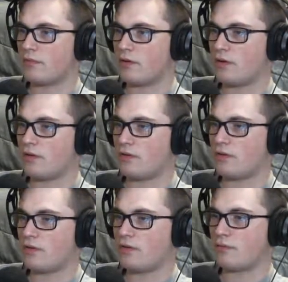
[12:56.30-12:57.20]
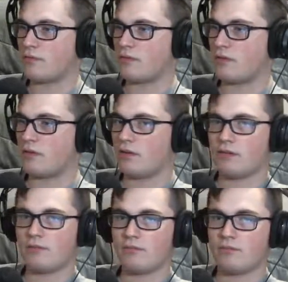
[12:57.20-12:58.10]
There goes their
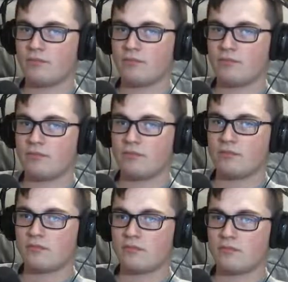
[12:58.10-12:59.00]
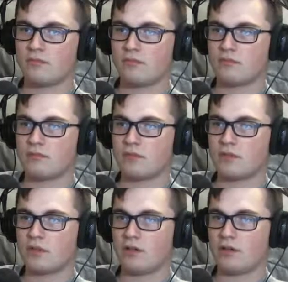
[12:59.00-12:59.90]
oh. whole thing.
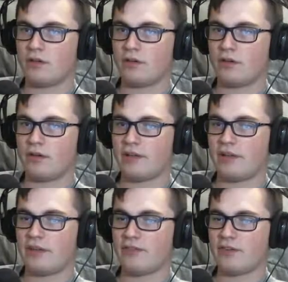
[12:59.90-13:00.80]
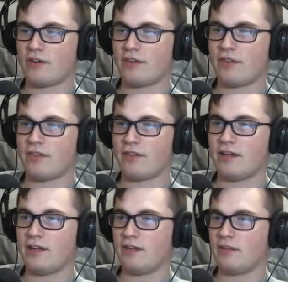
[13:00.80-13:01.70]
Oh no, I can't even call that
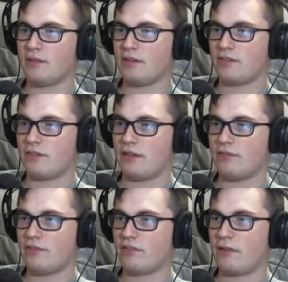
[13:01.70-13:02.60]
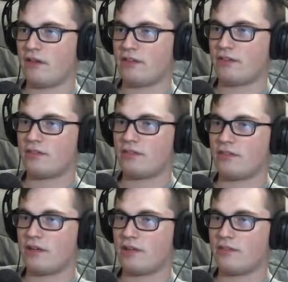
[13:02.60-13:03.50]
thing in because I don't have enough space.
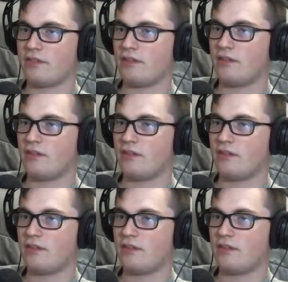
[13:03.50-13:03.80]
Cries.